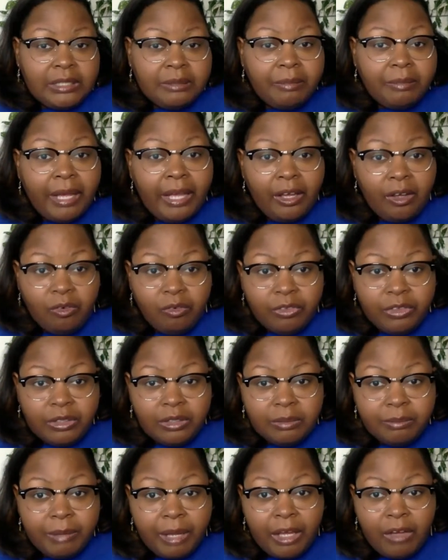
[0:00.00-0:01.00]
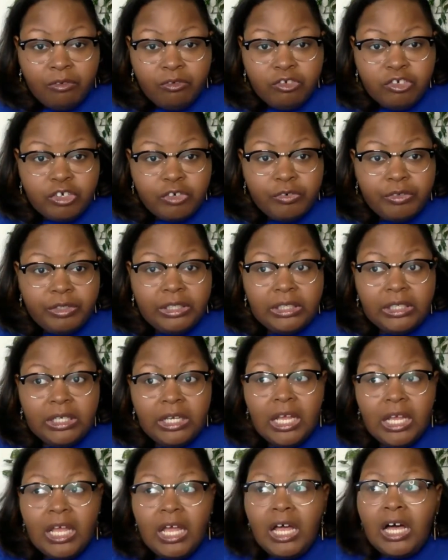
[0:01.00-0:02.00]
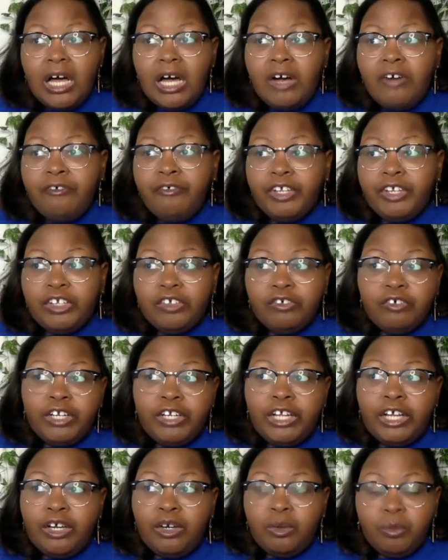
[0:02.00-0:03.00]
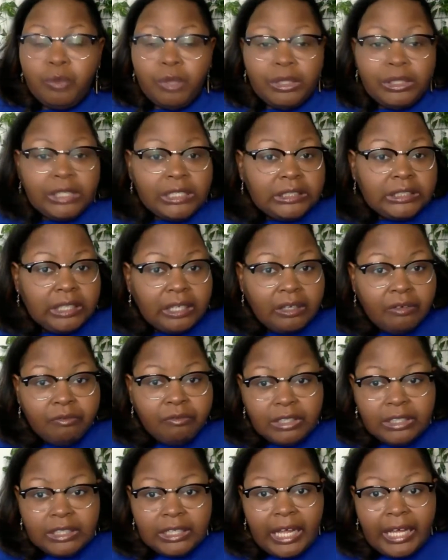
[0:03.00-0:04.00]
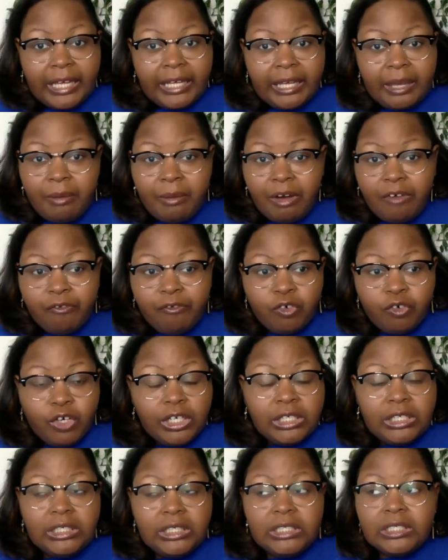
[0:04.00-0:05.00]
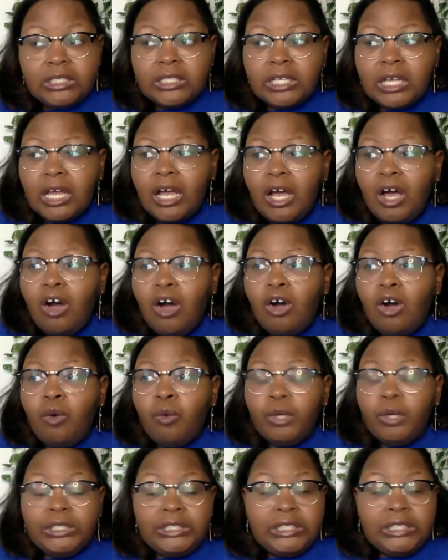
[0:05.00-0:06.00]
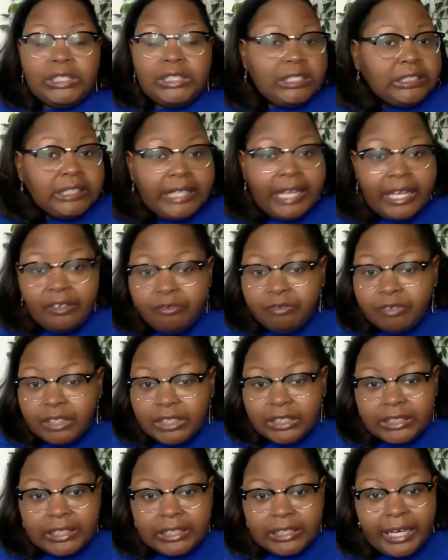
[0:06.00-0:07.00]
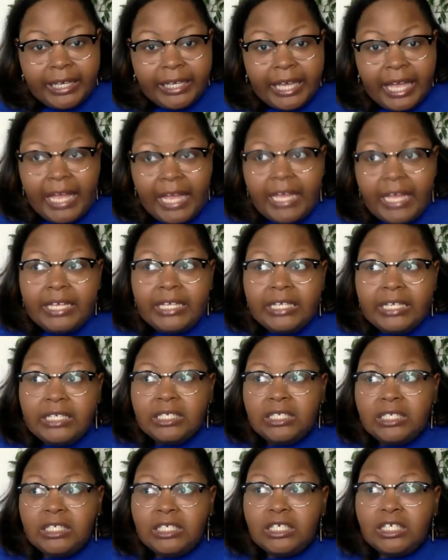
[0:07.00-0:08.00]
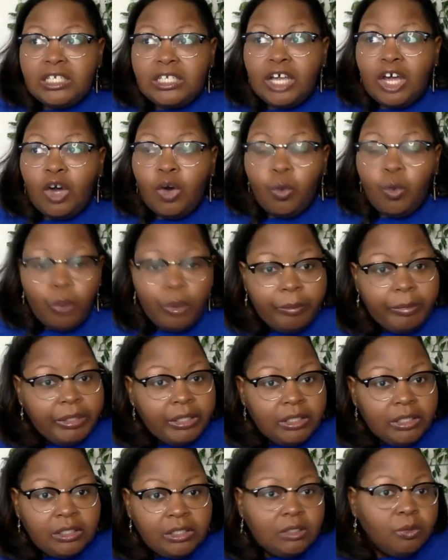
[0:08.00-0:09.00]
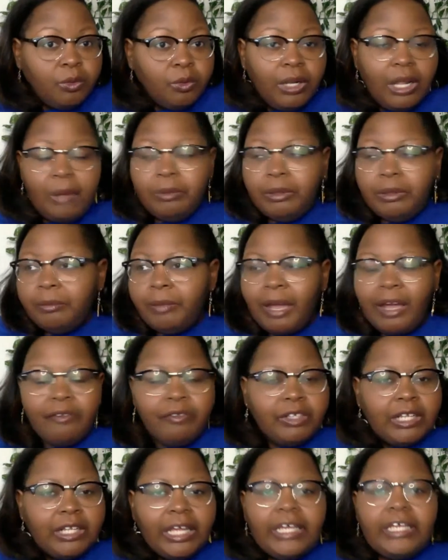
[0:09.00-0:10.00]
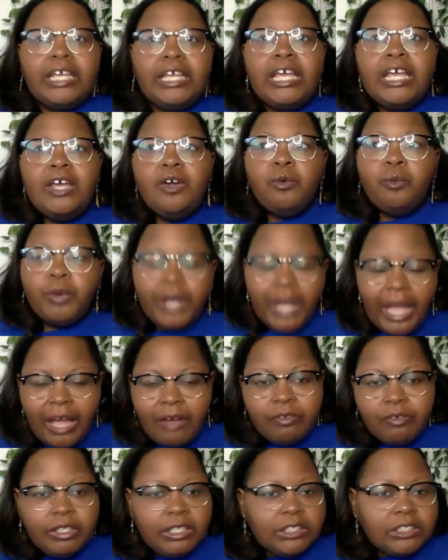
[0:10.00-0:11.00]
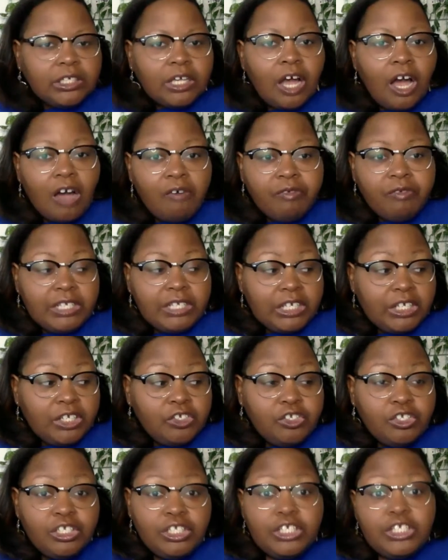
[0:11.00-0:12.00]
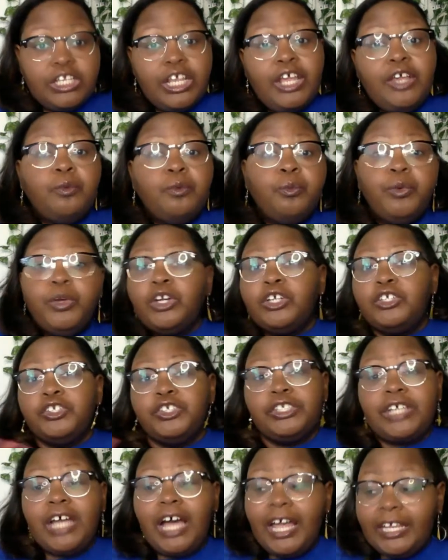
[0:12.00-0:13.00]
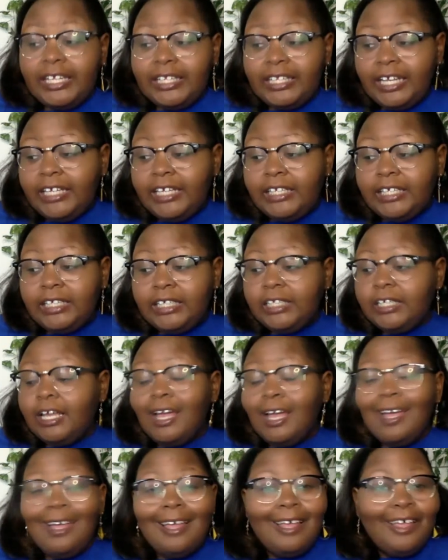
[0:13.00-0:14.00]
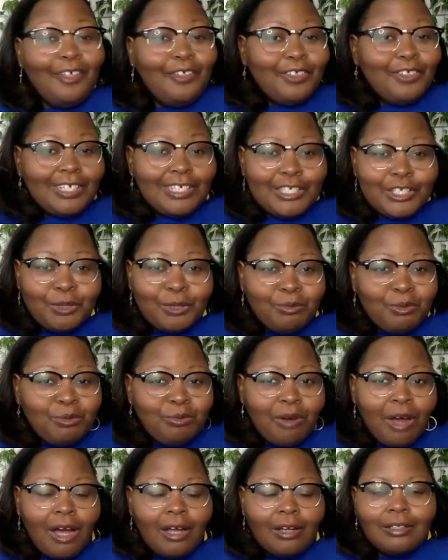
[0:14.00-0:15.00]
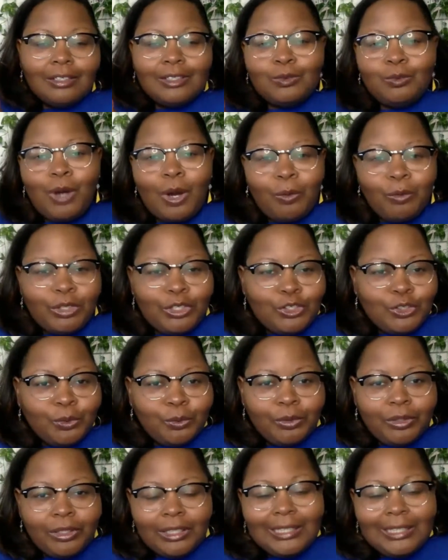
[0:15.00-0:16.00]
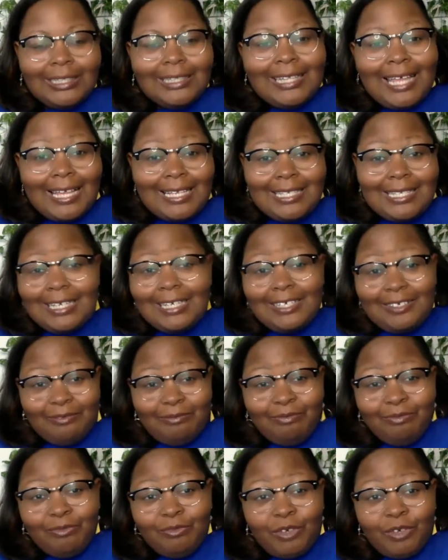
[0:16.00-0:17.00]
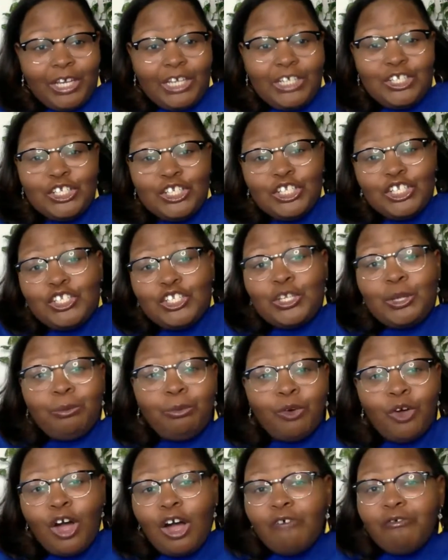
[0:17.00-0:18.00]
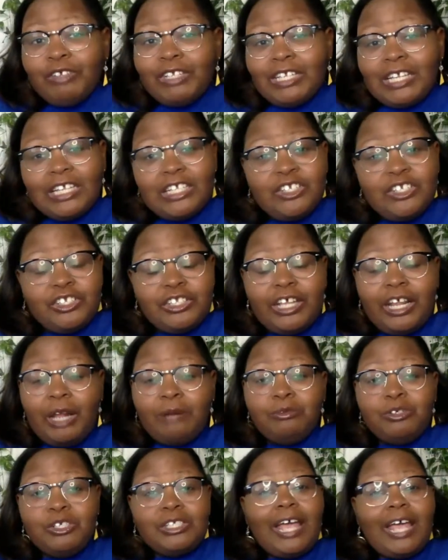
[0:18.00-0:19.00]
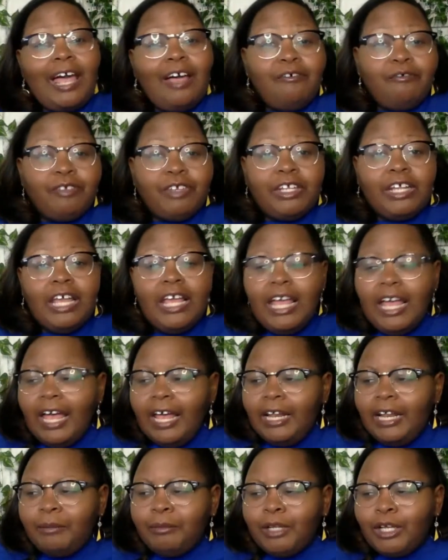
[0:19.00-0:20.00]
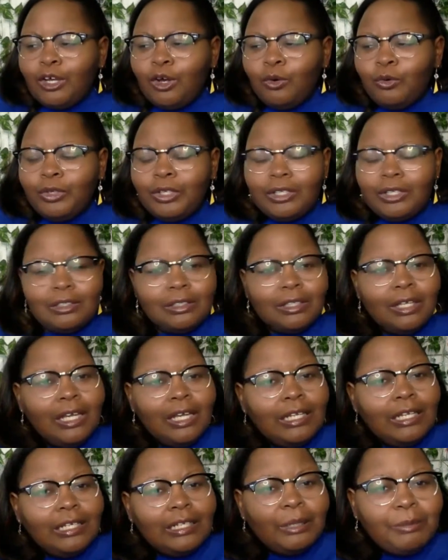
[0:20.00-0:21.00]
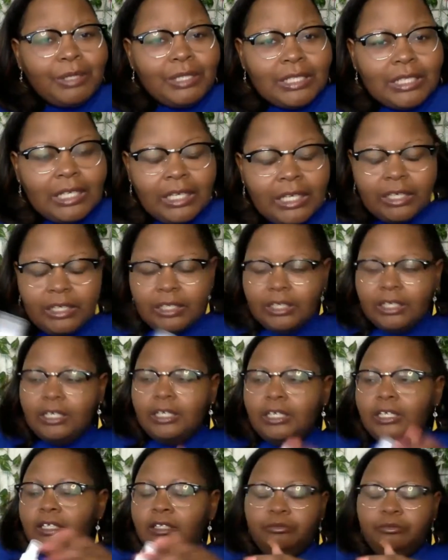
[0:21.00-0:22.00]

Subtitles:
health journey, figuring out what does love look like in my 40s, what does life look like as a woman, will I be married? Like we're having these conversations and we are just highlighting these simple products while we're doing it. That's it, right? It's just a simple conversation that I'm just having. And I'm like, oh yeah, let me sit here and,